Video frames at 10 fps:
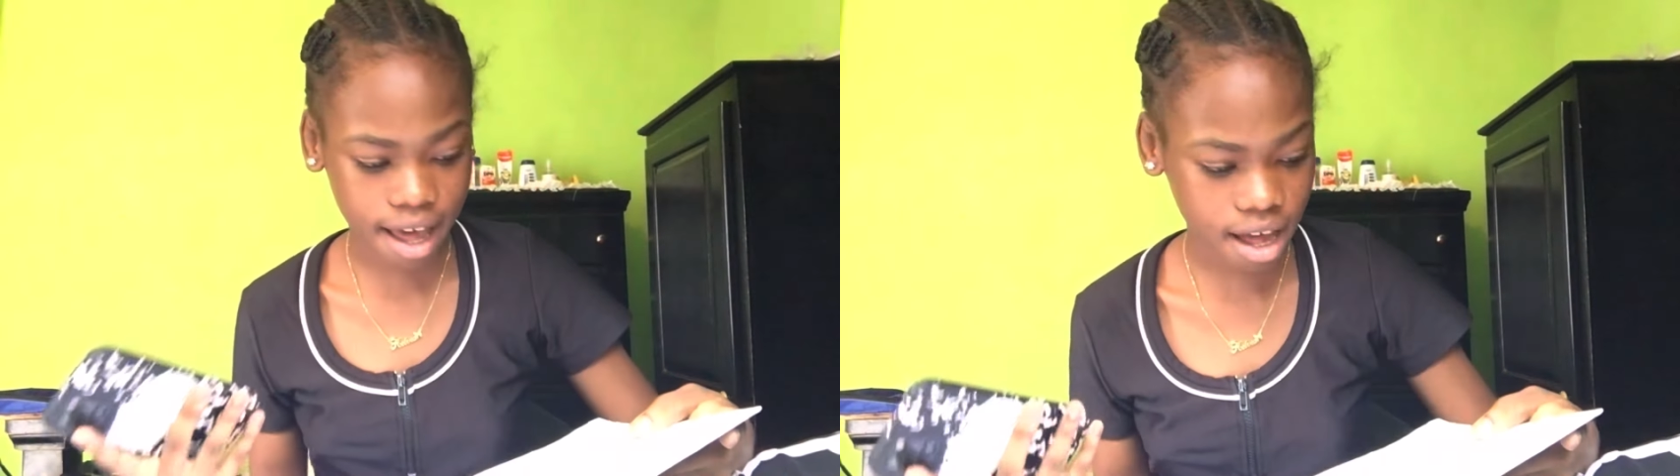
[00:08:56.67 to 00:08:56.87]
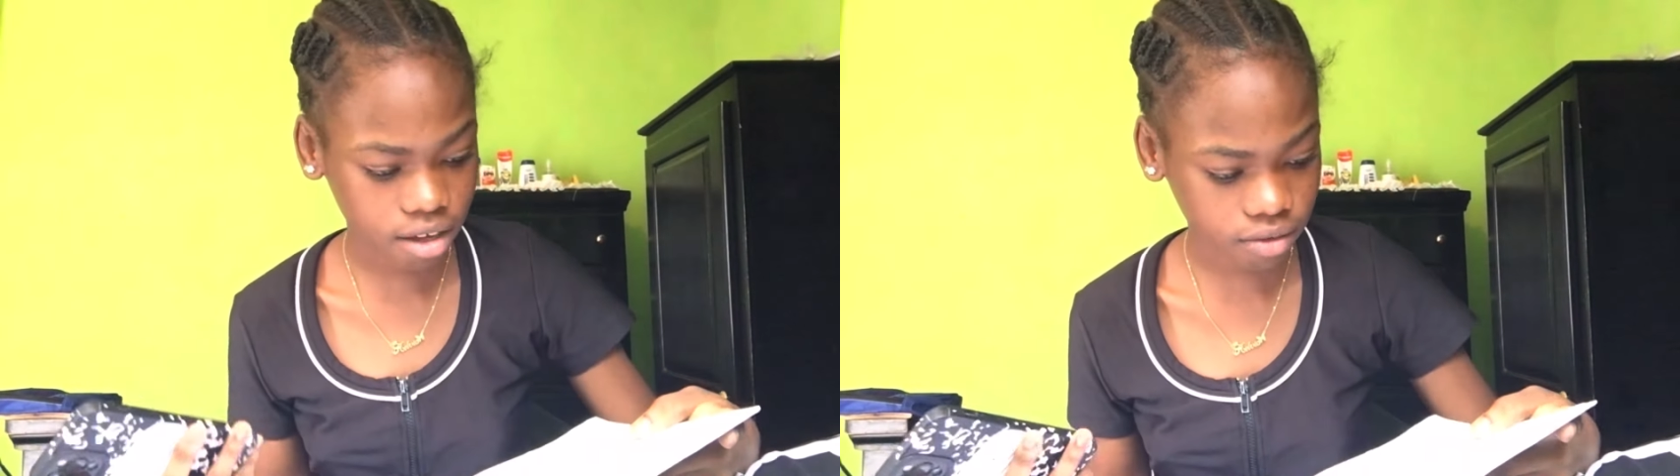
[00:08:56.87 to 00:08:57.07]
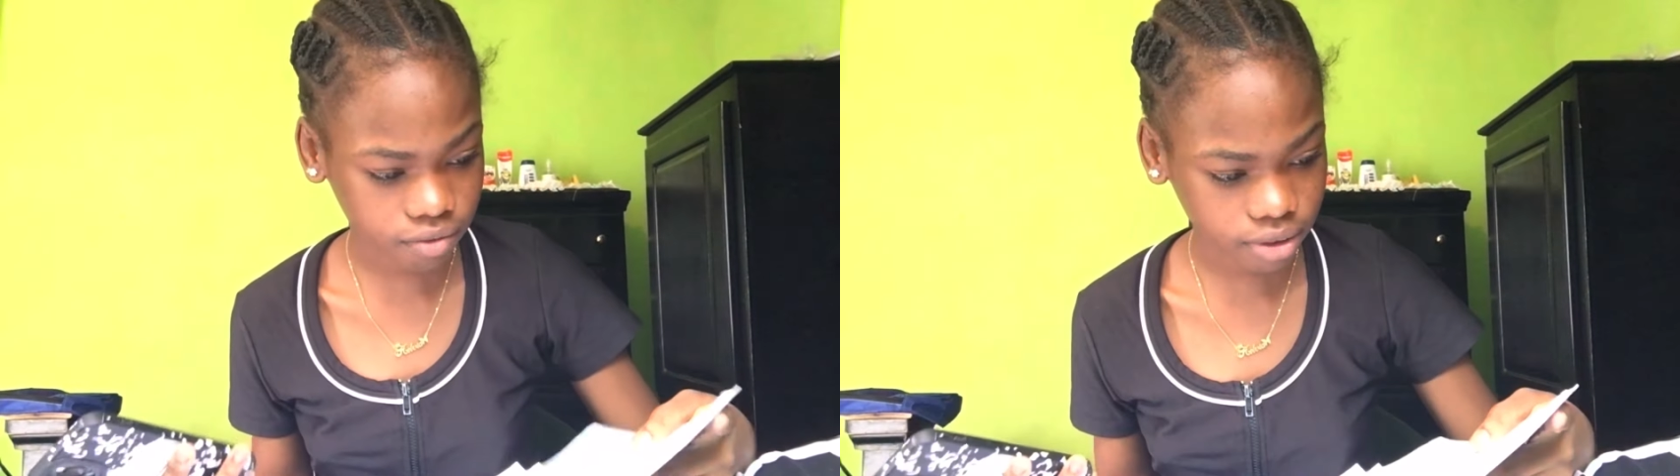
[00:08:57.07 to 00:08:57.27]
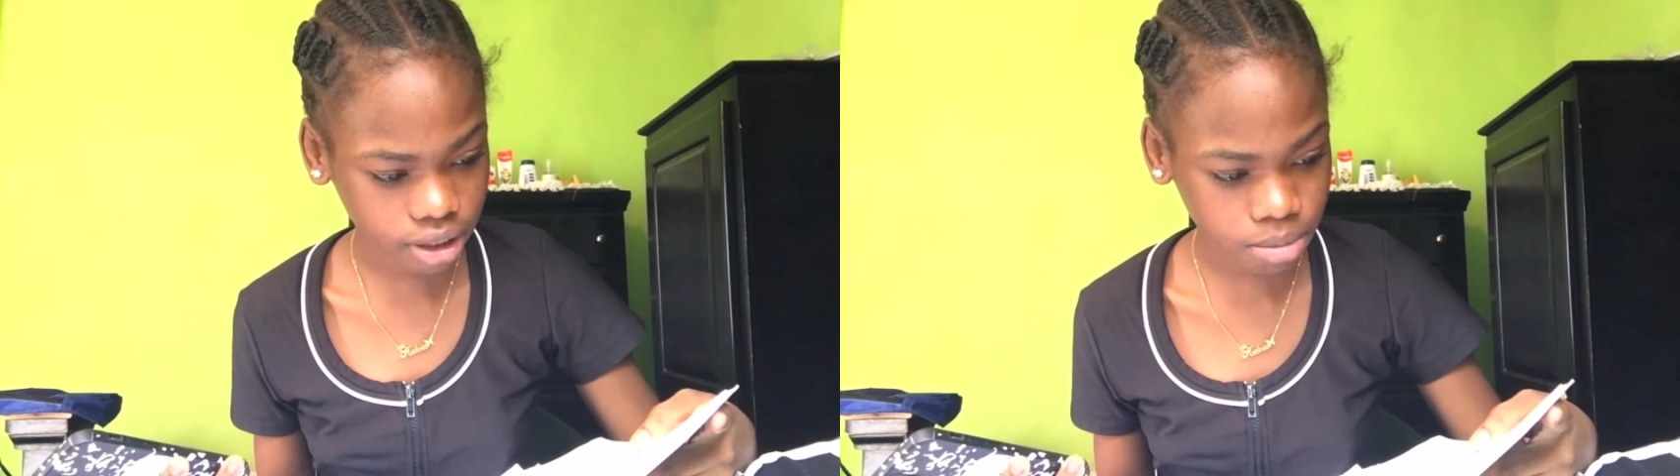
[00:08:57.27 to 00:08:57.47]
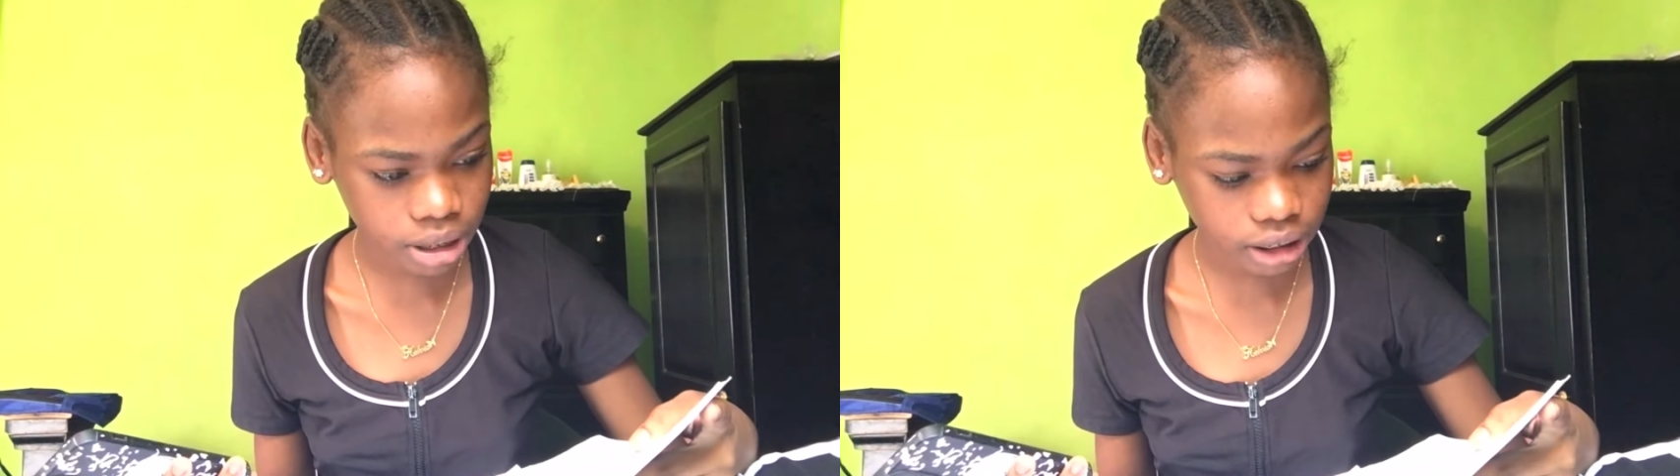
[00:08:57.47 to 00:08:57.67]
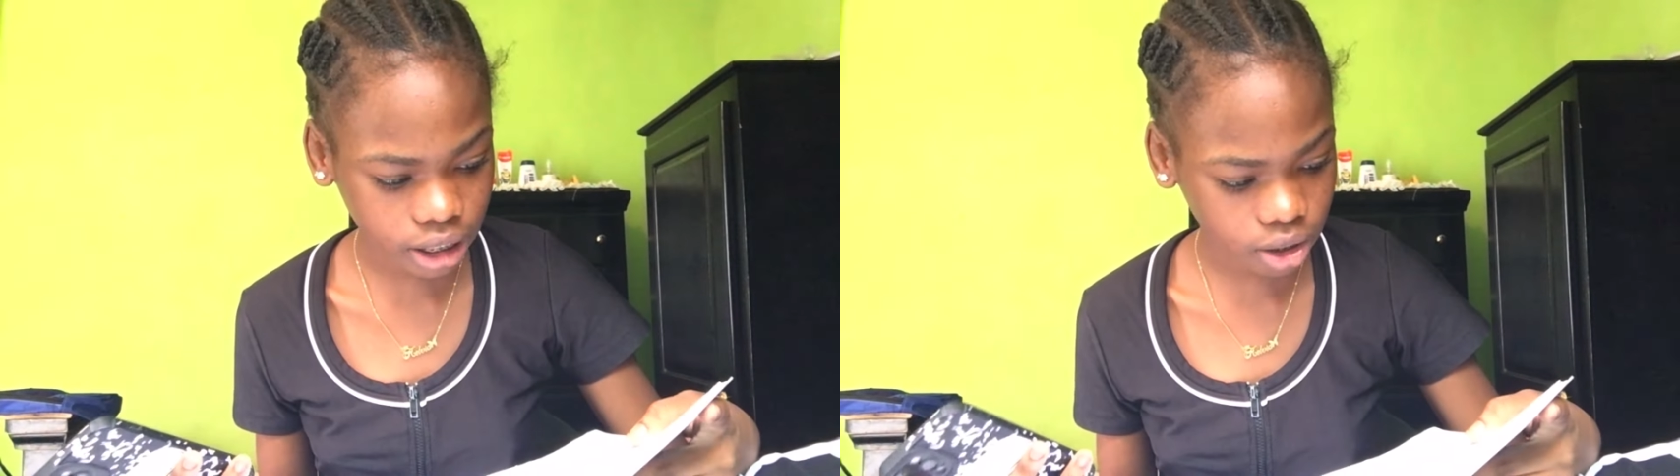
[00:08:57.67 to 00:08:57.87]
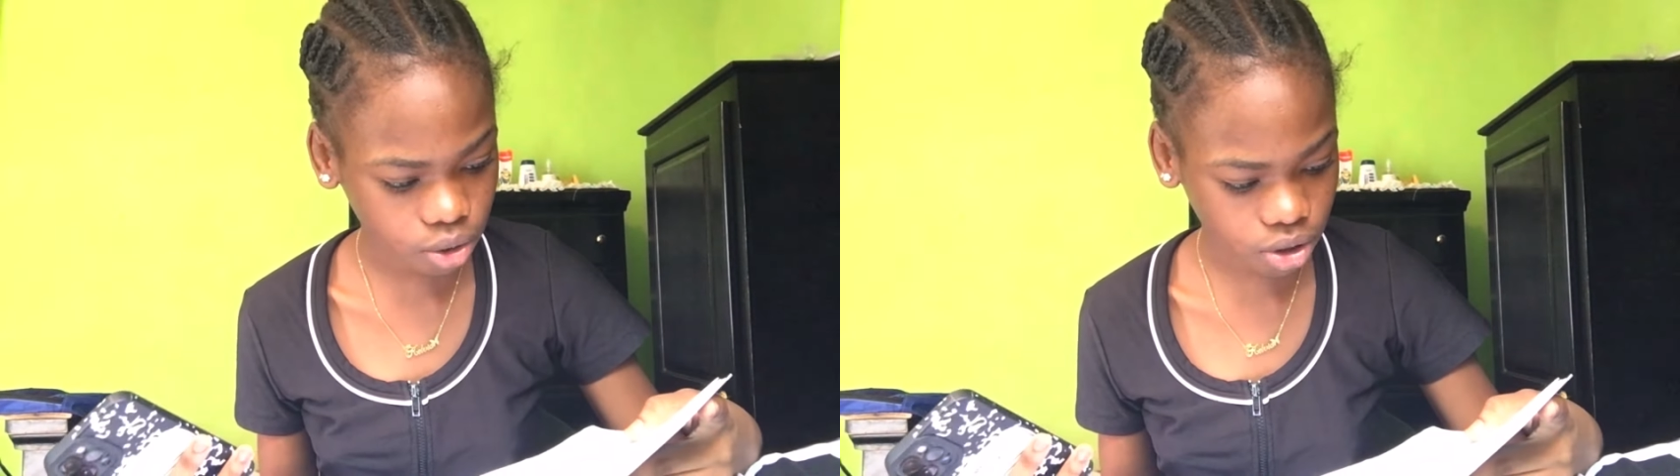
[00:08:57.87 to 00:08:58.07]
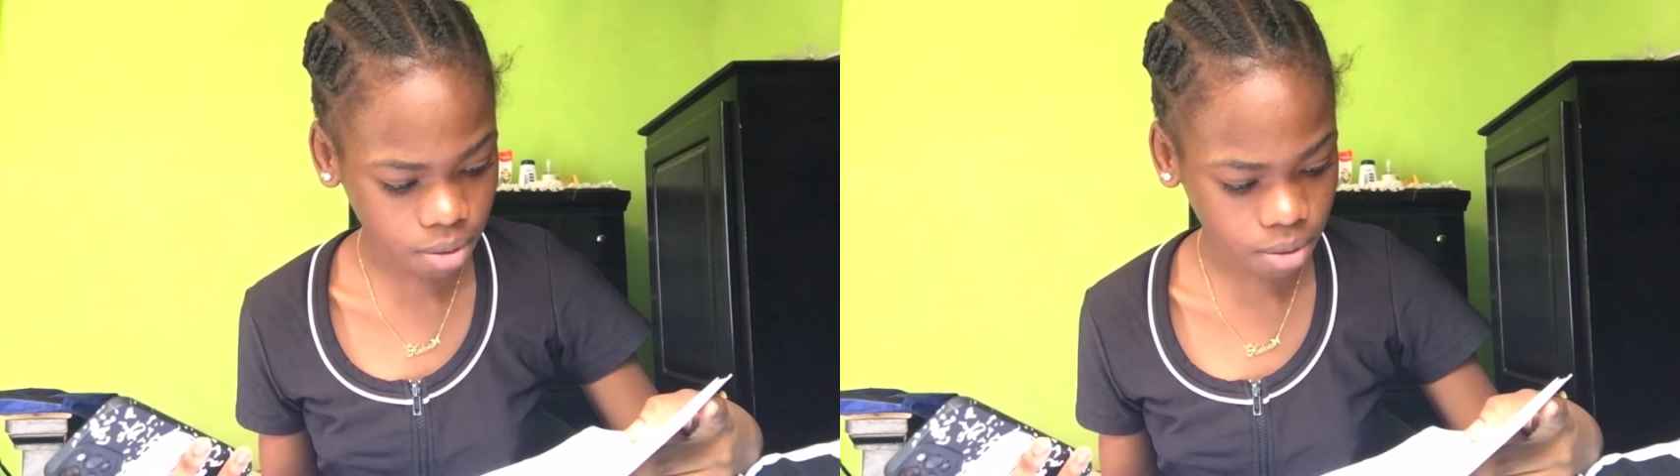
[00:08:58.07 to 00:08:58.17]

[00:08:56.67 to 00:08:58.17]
I have, let me tell you